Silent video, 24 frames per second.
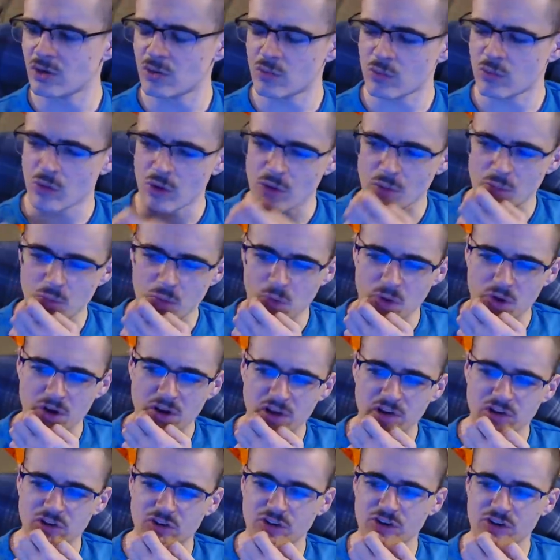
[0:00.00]
What
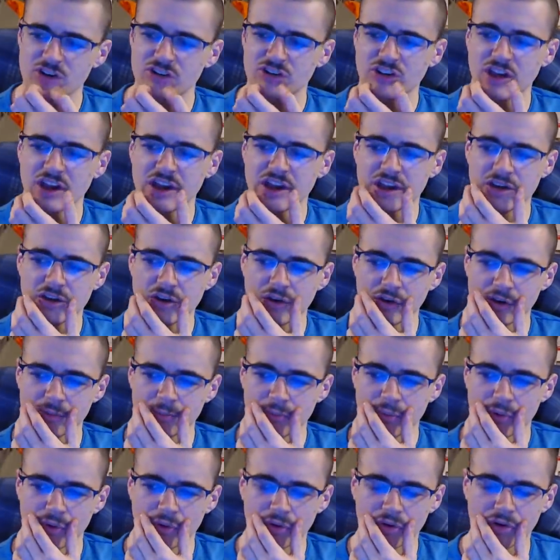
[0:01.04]
country is that in,
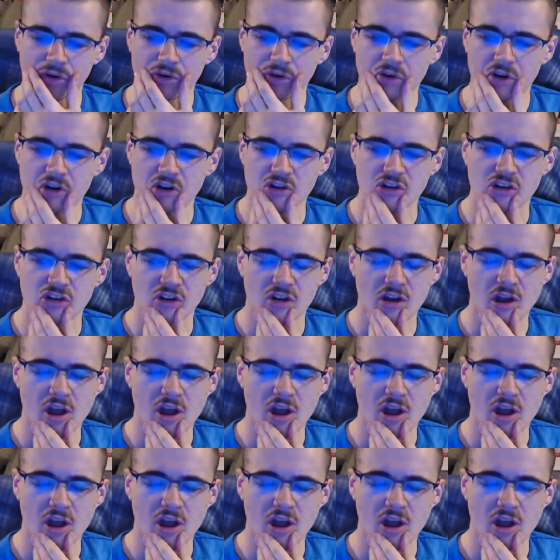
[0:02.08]
non-important creature?